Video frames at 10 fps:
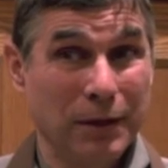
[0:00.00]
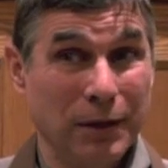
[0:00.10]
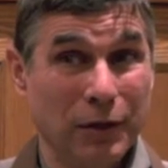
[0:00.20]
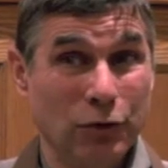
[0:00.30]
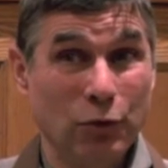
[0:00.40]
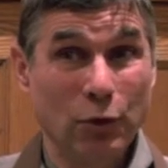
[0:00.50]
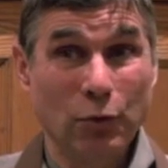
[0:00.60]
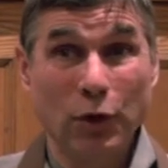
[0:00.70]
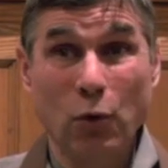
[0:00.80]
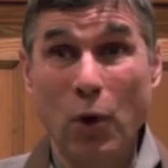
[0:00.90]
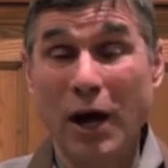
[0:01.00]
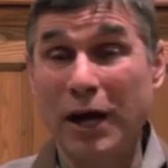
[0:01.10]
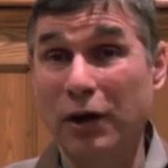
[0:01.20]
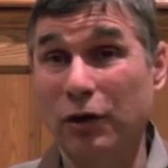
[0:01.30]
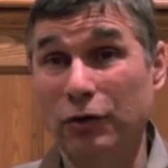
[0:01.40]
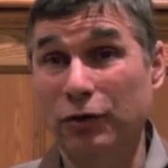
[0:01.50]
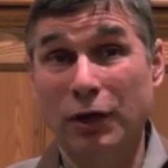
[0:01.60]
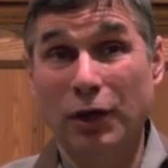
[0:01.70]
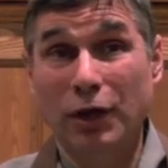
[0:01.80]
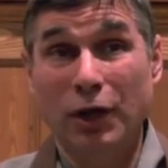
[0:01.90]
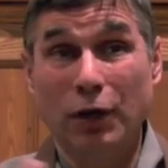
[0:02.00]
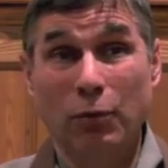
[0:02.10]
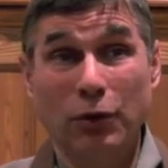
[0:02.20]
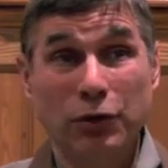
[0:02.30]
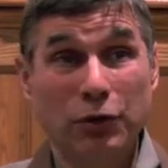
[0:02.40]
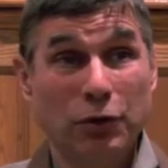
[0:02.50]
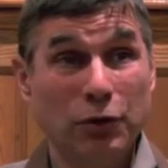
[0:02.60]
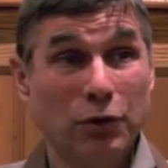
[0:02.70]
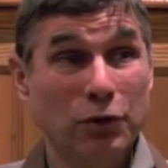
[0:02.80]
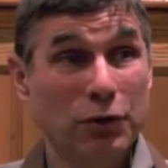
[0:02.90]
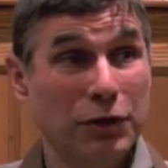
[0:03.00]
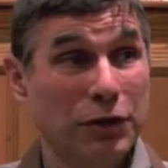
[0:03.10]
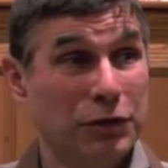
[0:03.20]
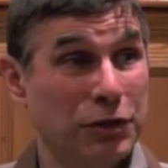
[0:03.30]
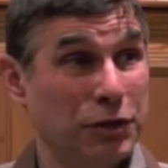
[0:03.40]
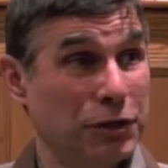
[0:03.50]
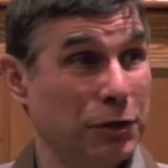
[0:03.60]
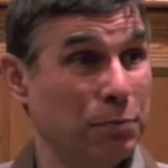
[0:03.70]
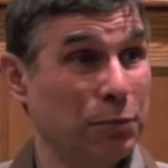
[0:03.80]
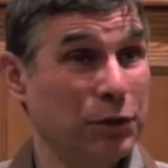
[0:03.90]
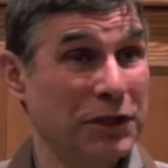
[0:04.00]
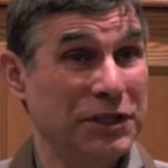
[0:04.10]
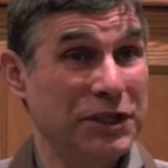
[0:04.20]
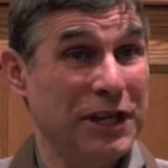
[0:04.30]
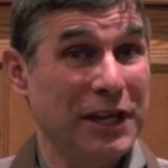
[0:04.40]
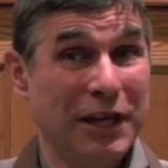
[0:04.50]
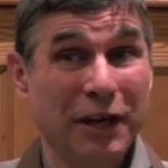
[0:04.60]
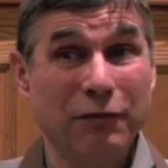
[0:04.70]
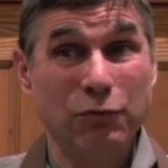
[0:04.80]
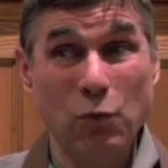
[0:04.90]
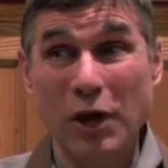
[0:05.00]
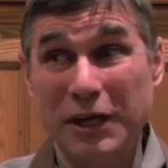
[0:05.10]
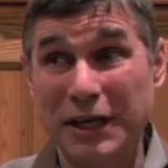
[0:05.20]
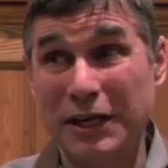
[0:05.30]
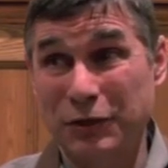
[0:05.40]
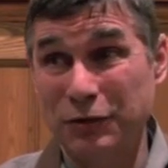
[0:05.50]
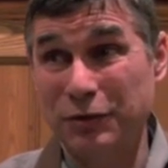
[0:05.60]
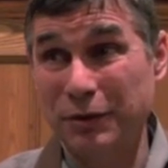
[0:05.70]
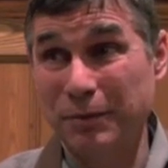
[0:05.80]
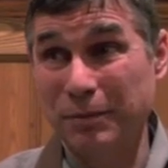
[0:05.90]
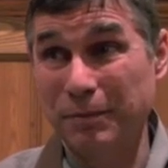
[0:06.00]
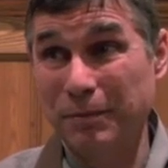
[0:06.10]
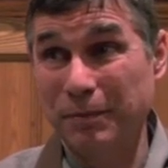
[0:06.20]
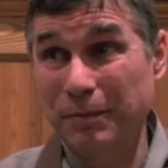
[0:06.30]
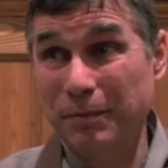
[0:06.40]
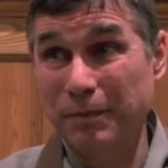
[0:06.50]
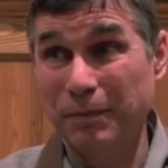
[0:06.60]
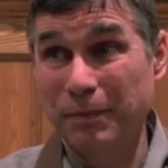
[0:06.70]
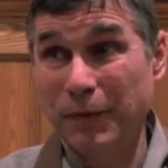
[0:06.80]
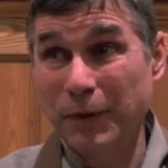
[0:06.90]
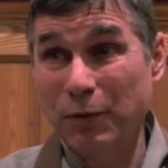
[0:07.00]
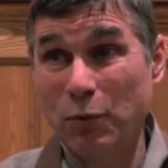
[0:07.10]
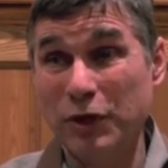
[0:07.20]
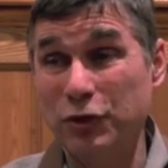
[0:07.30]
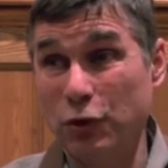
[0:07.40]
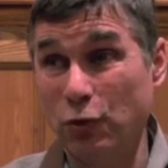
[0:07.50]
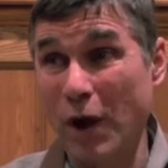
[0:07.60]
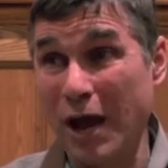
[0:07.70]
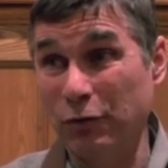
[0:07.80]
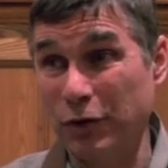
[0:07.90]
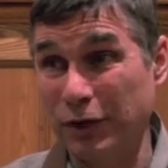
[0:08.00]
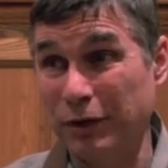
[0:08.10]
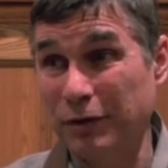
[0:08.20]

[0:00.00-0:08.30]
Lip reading: And so it requires a return to the simplicity of what is, what's grounded.